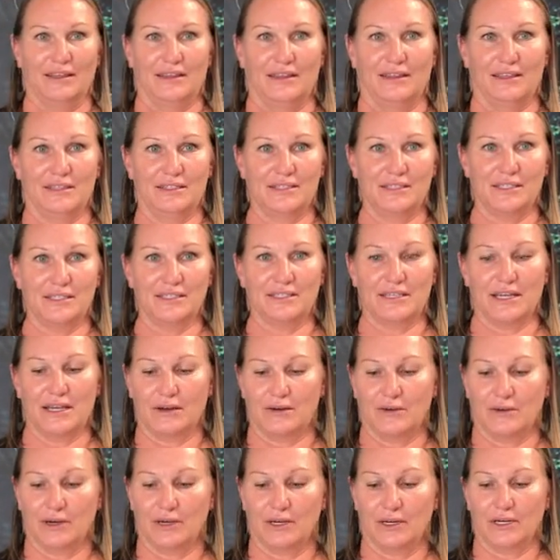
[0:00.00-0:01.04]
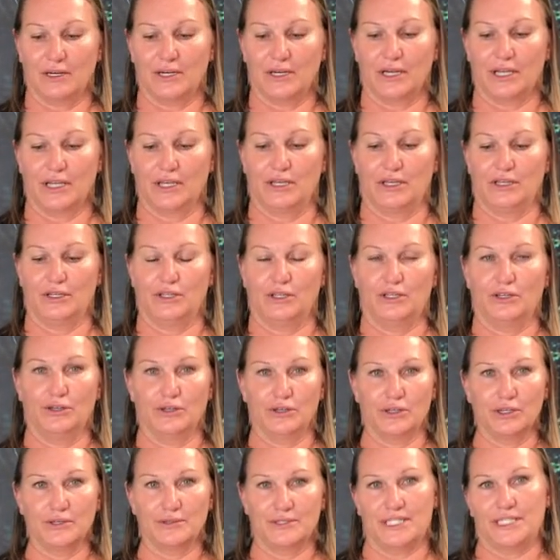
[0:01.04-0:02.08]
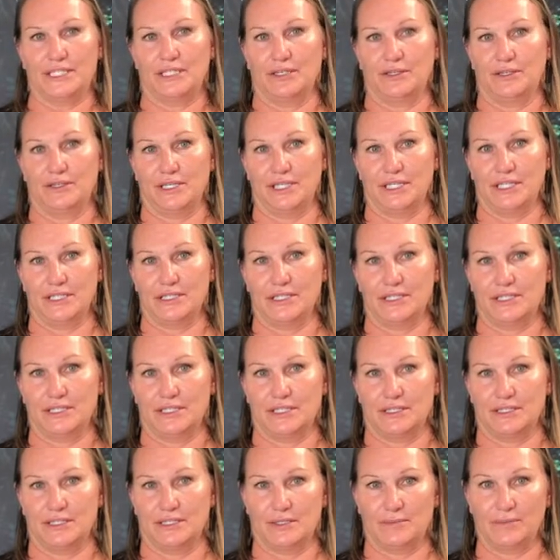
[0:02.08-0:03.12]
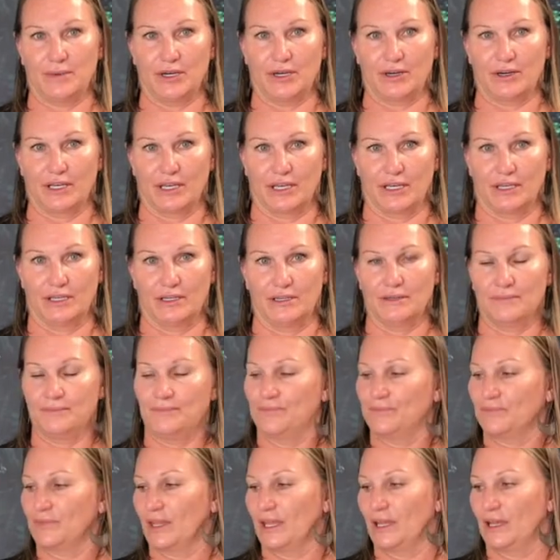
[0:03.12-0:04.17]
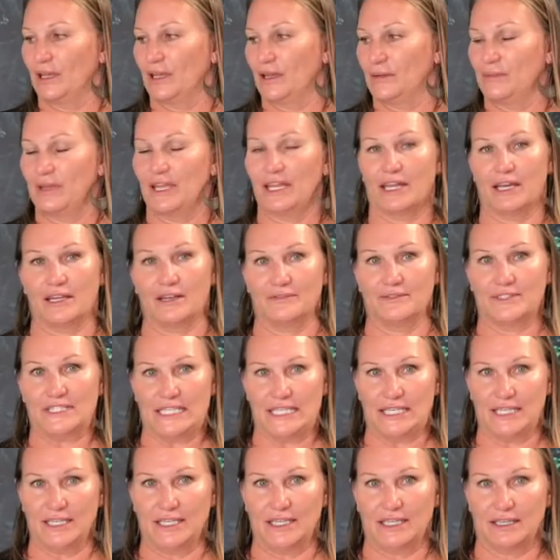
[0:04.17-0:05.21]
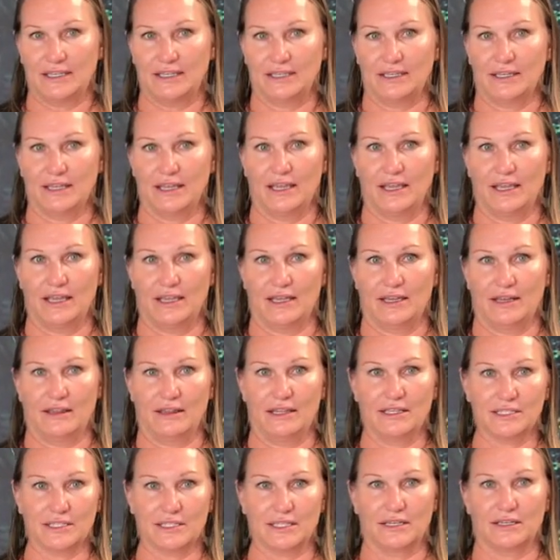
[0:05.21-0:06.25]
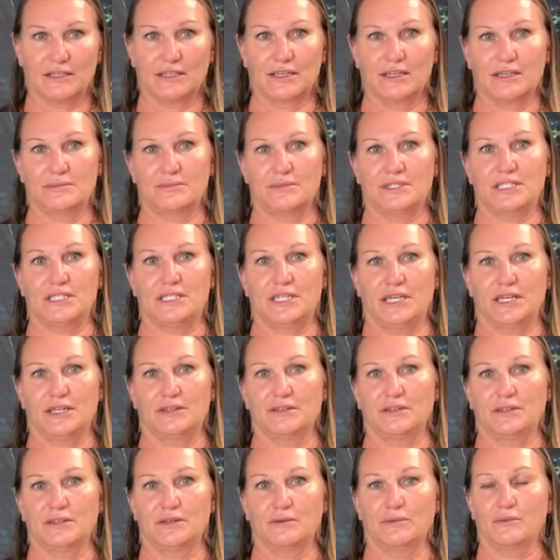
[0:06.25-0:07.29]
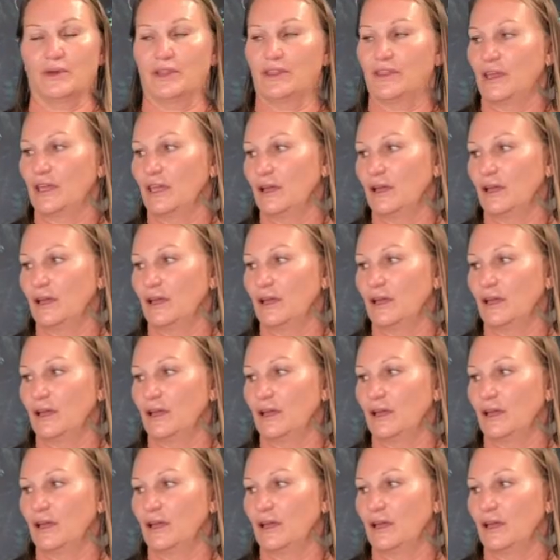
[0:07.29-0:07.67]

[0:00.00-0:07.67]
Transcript: This is our Euro Series spear gun made out of teak, and this gun comes standard with a